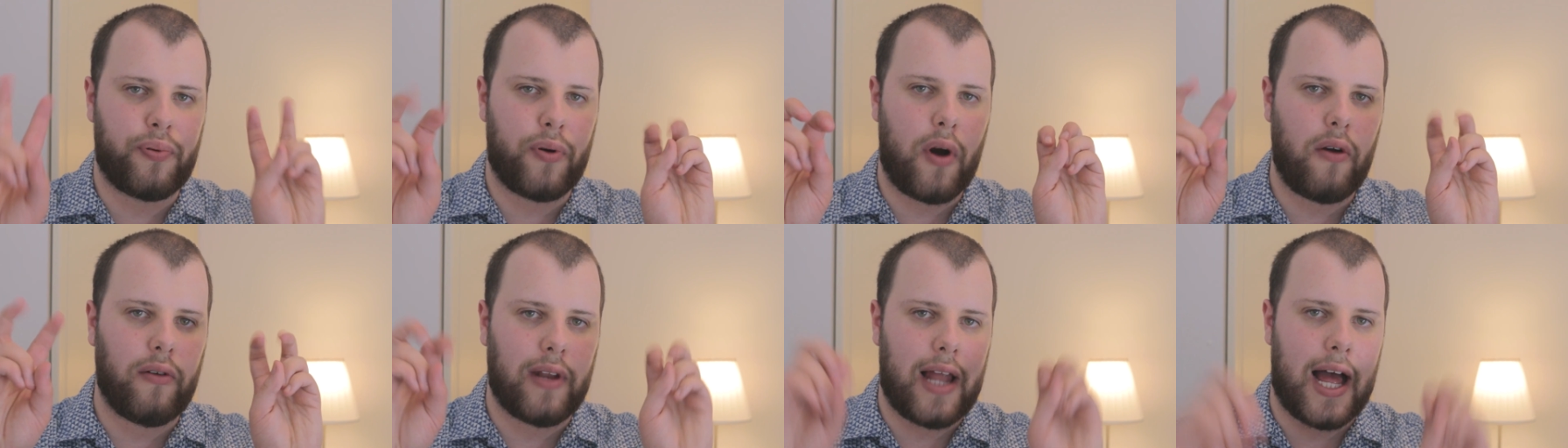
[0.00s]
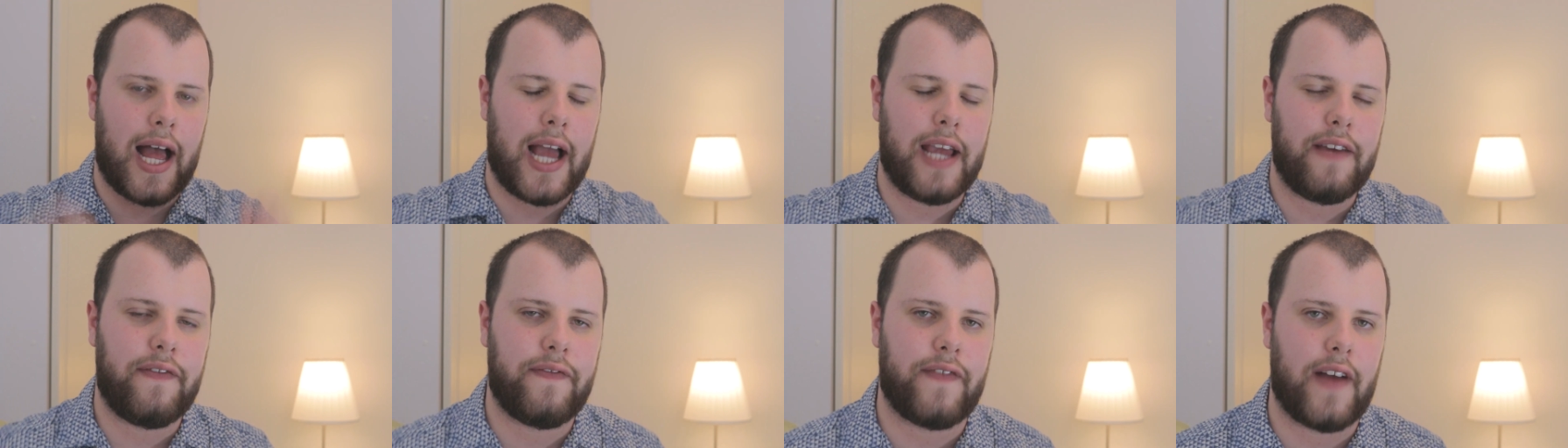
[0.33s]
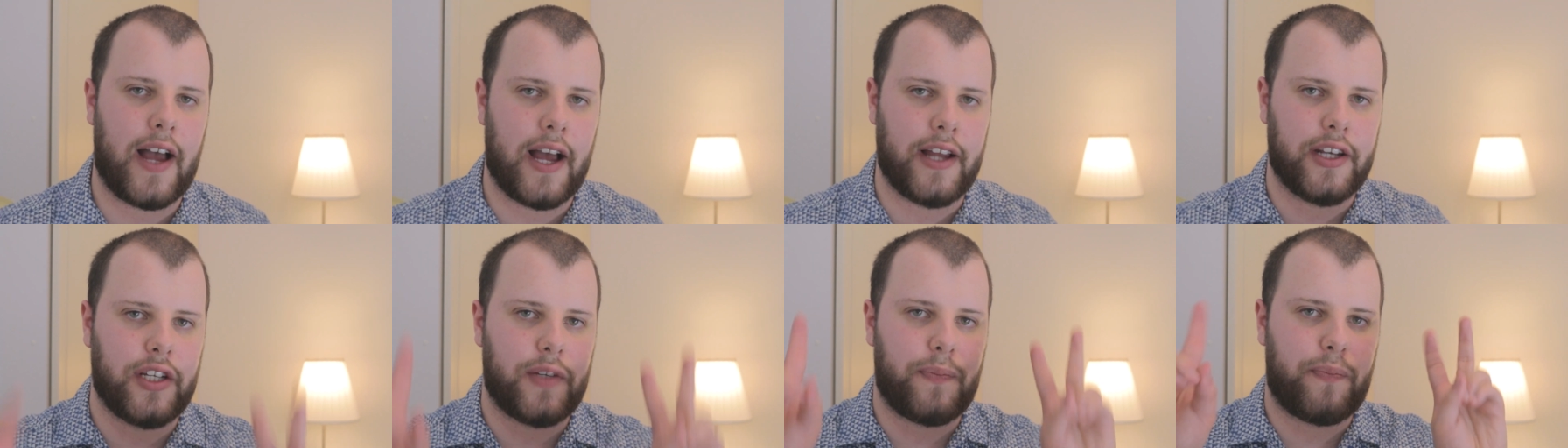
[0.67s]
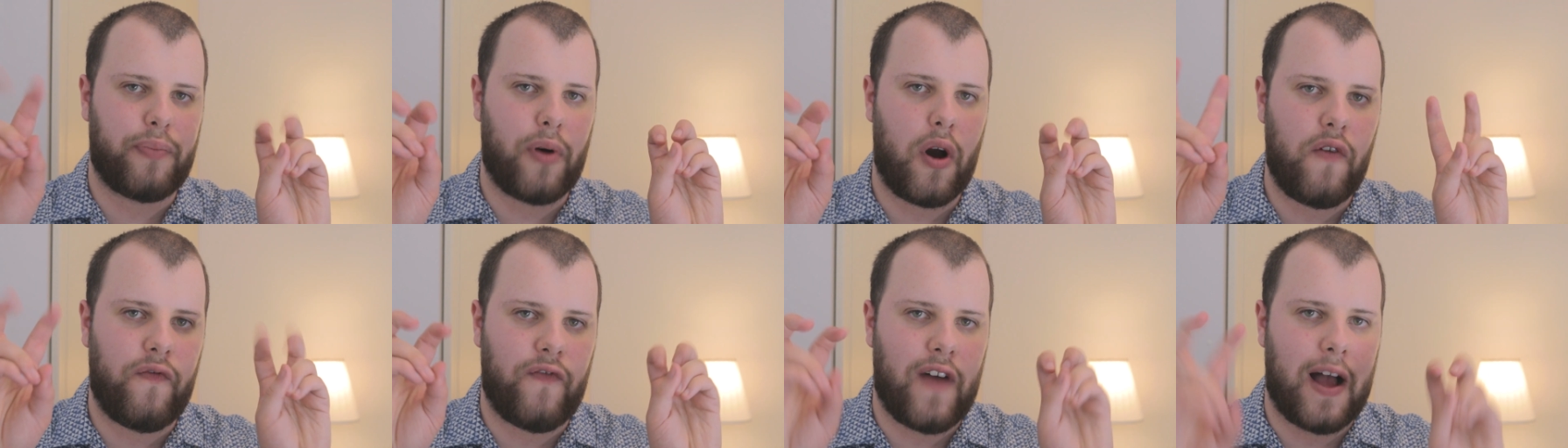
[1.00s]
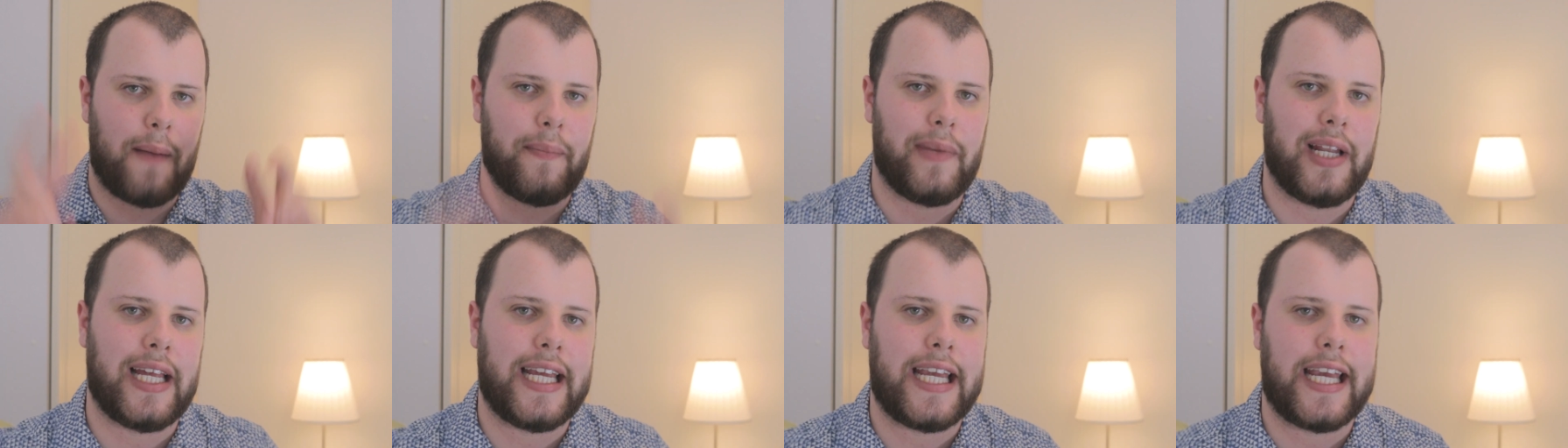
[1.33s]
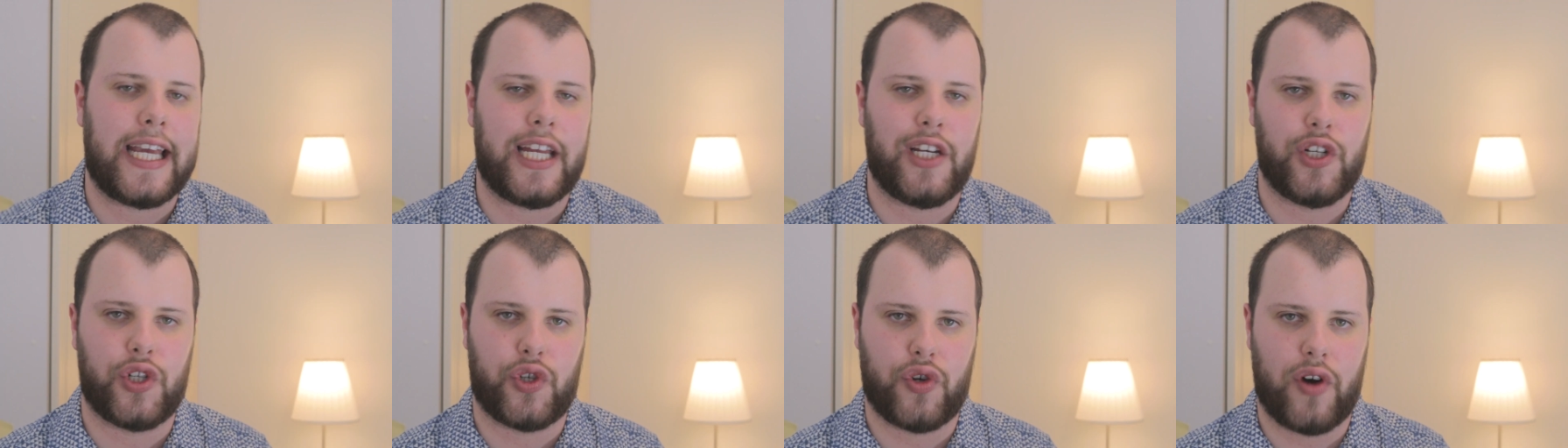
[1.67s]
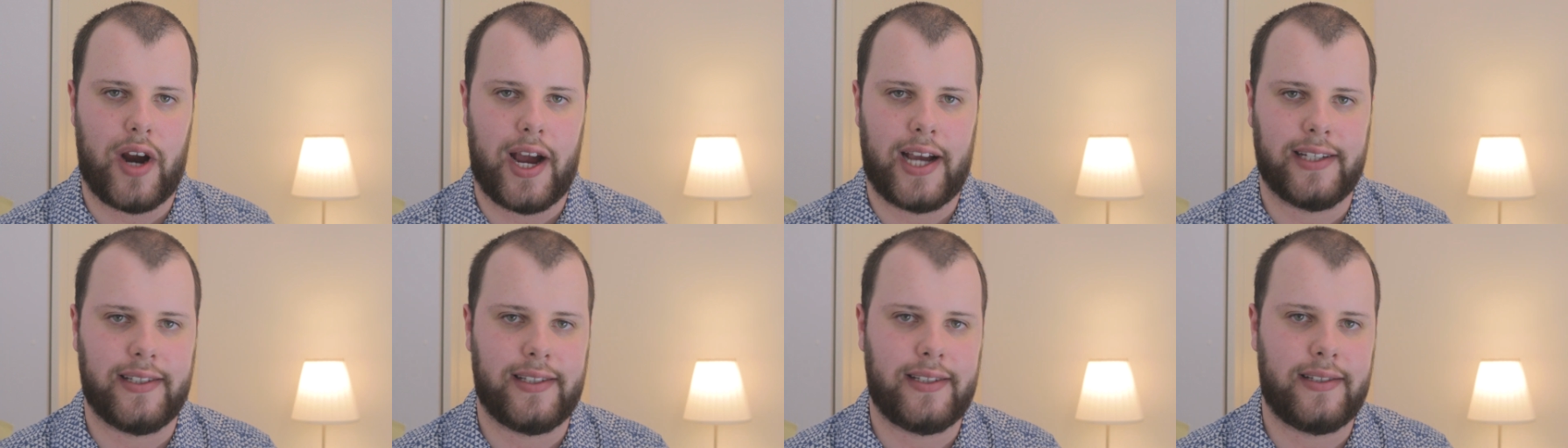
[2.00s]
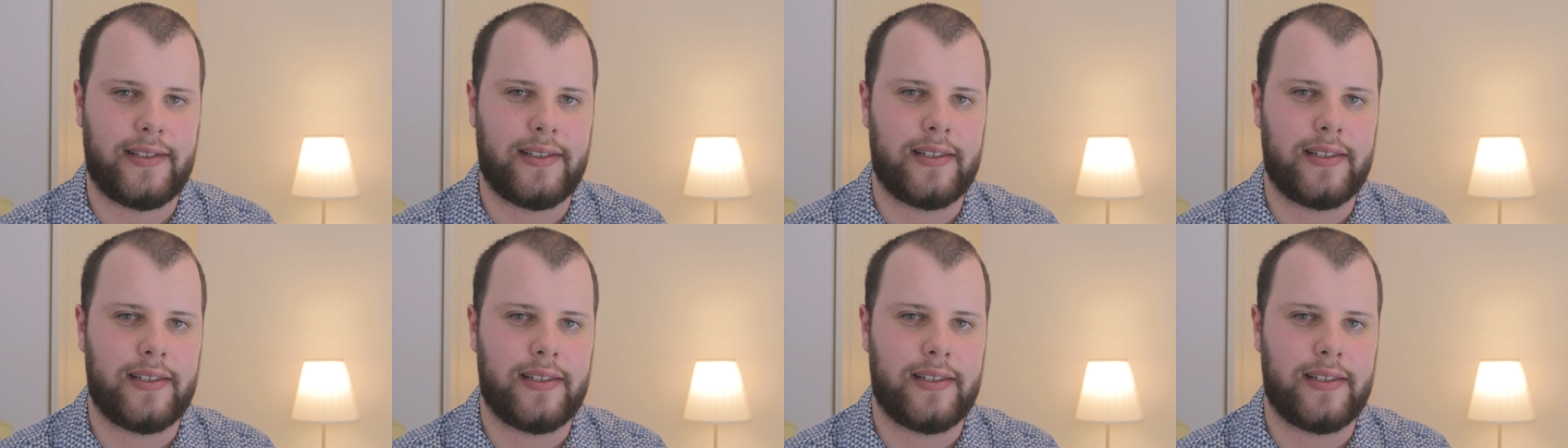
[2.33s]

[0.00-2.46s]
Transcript: pro life and pro family interests,